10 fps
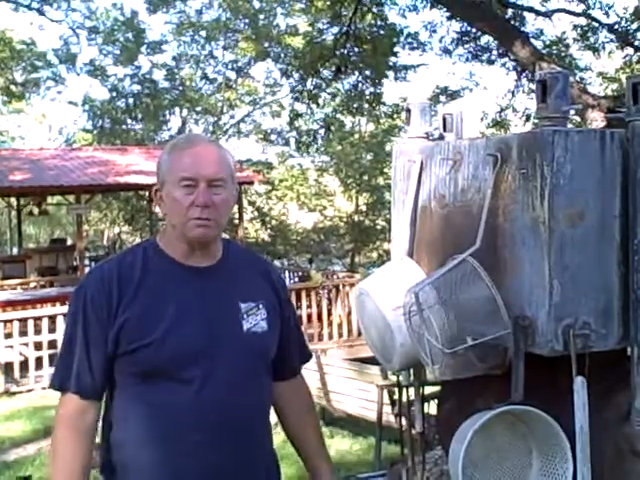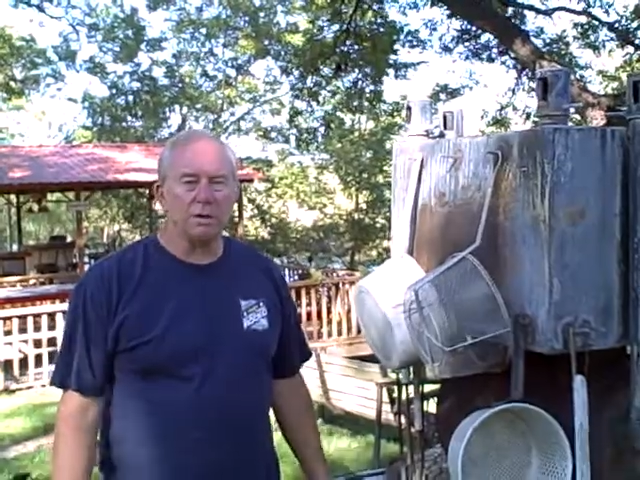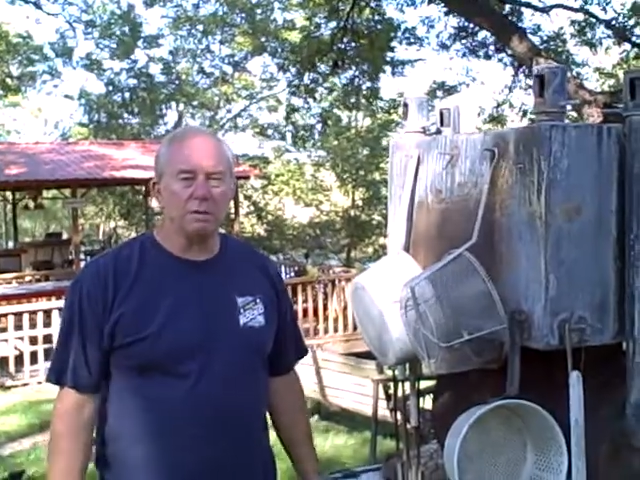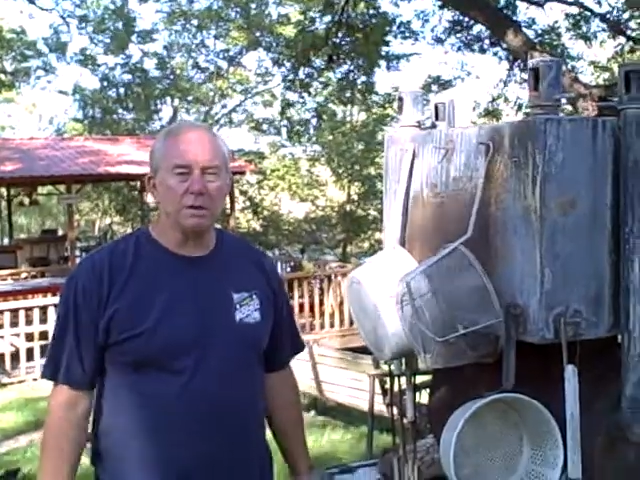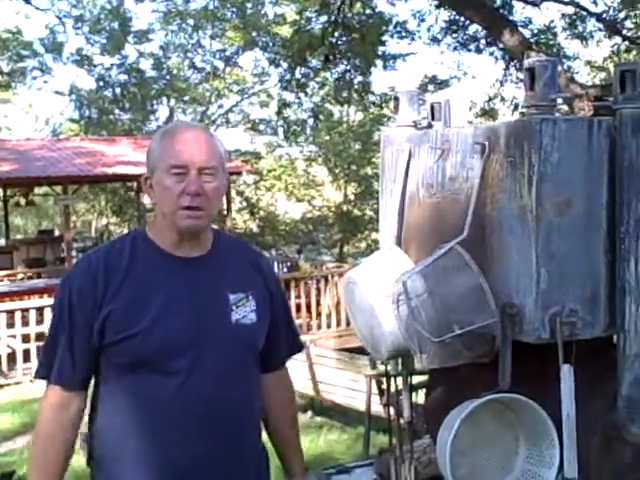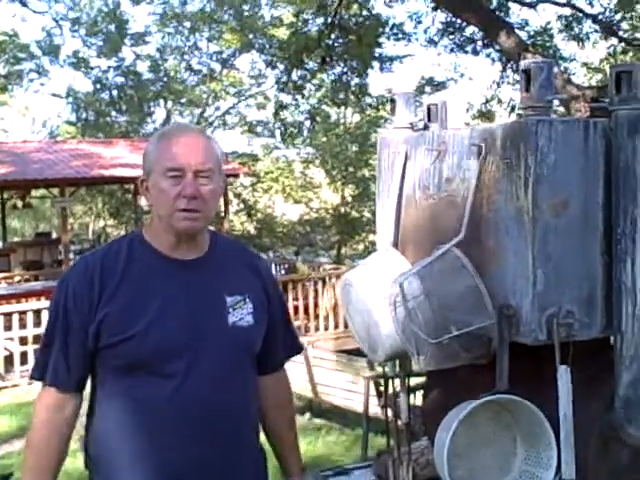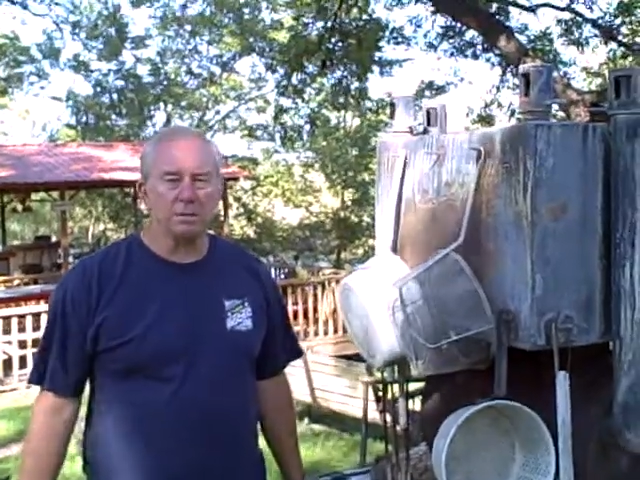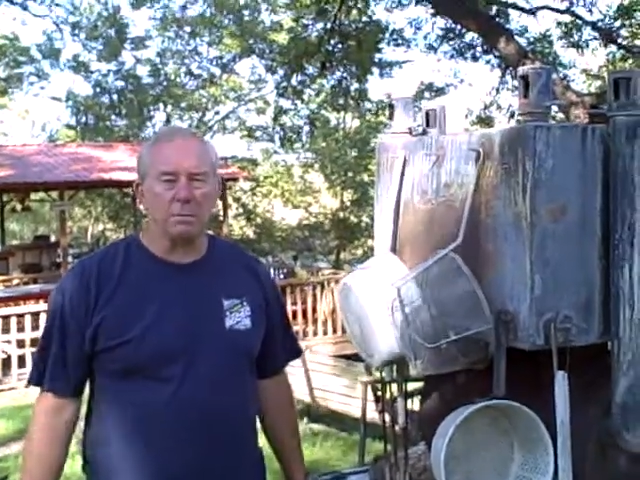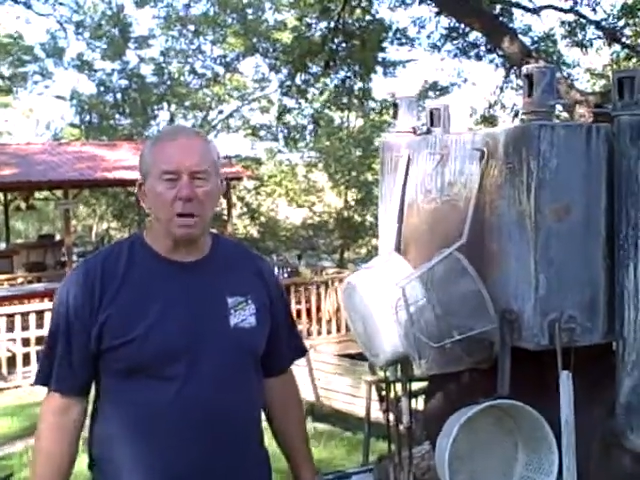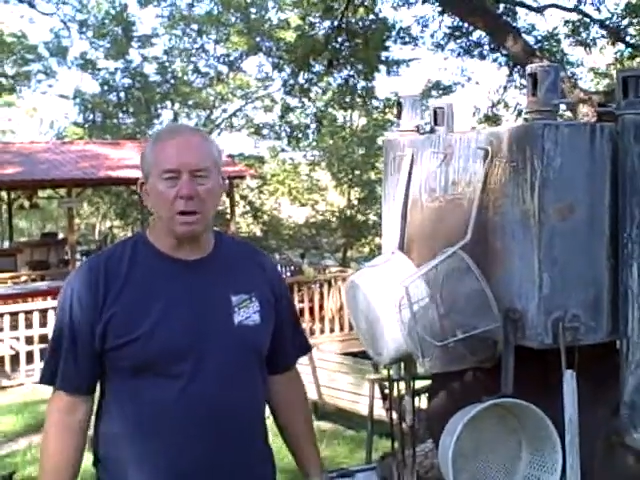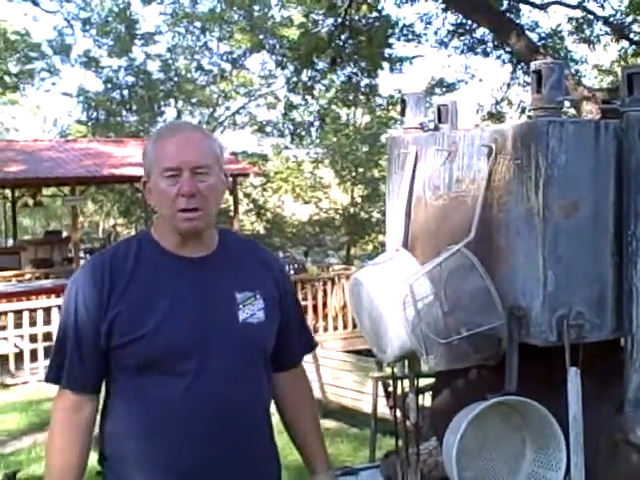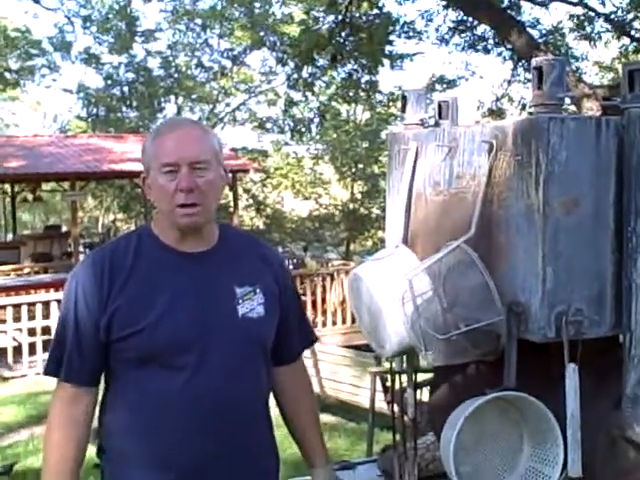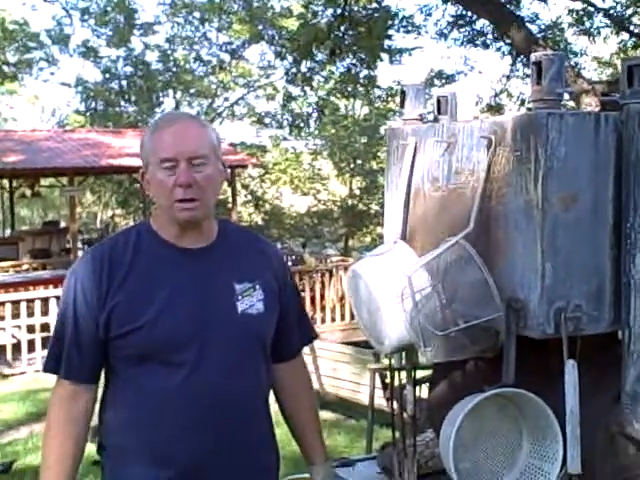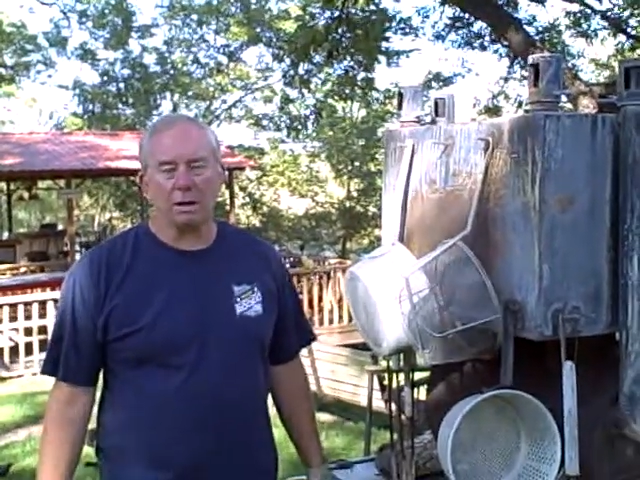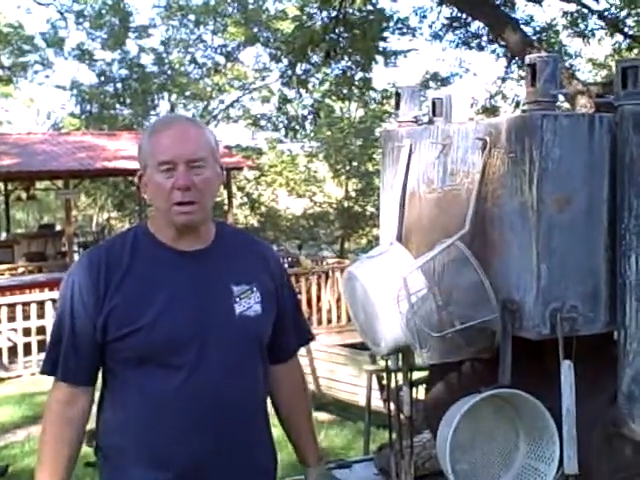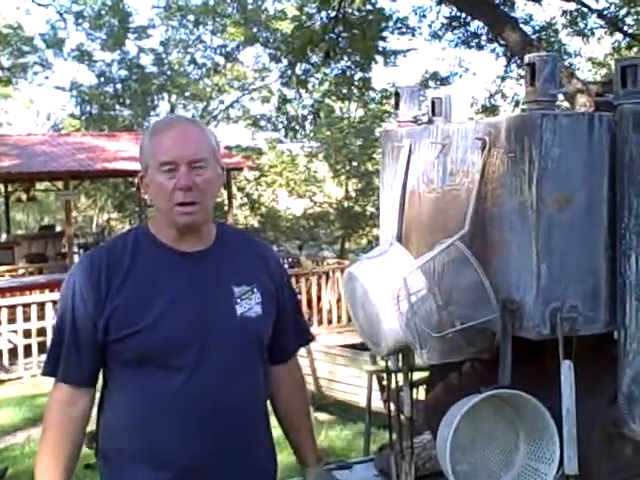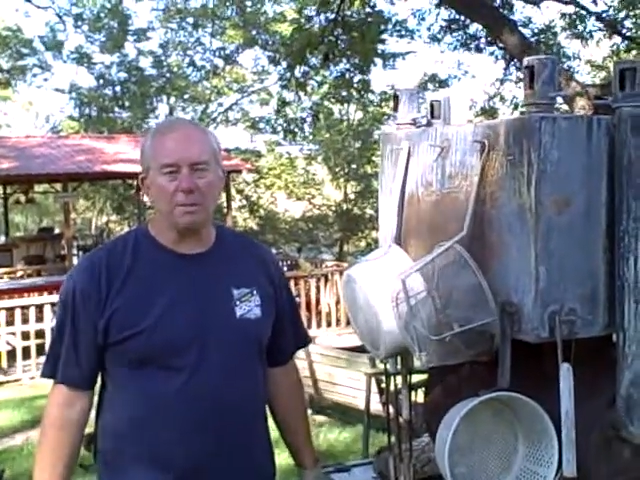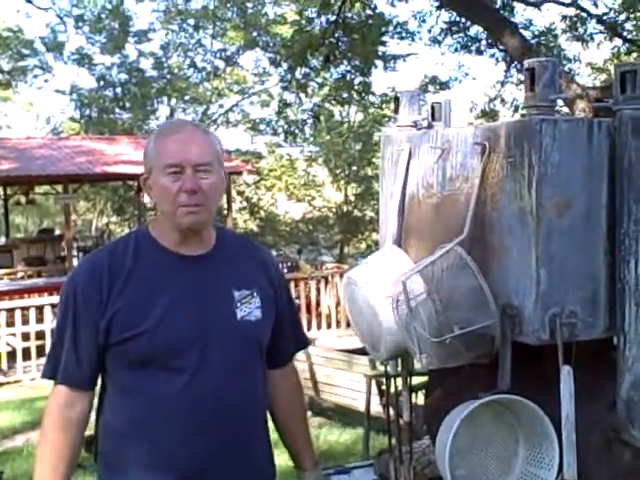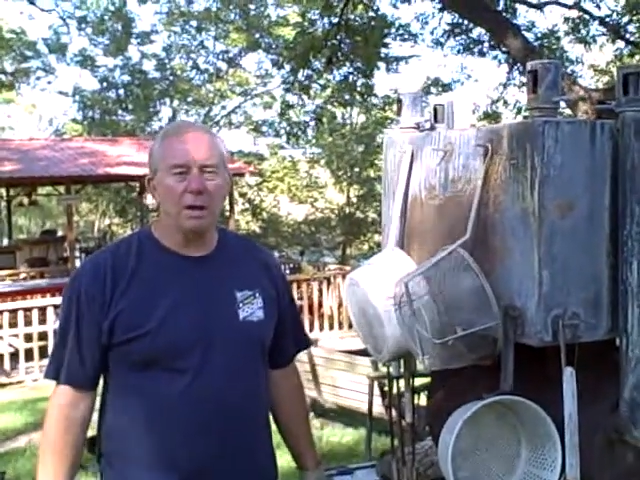RealTexasBlog.com.